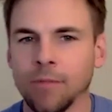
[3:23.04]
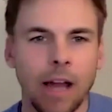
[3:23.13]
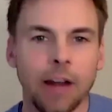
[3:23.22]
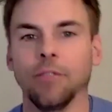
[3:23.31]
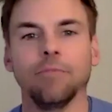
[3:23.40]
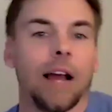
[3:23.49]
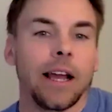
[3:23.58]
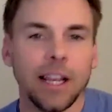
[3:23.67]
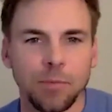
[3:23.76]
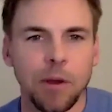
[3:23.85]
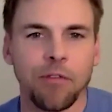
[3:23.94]
I
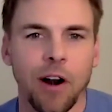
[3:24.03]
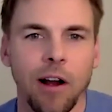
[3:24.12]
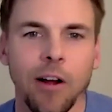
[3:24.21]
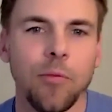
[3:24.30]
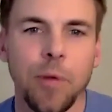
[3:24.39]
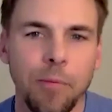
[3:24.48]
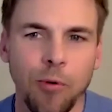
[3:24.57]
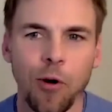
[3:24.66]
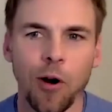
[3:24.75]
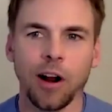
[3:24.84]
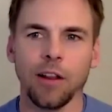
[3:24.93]
can't speak for how other
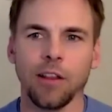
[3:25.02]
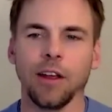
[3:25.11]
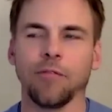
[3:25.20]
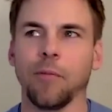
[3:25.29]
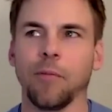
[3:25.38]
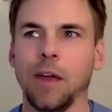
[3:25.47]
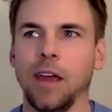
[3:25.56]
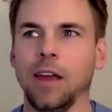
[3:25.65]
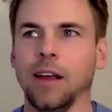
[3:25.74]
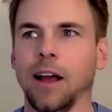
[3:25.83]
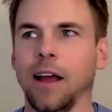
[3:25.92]
people work. I think for
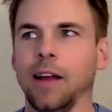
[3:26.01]
me,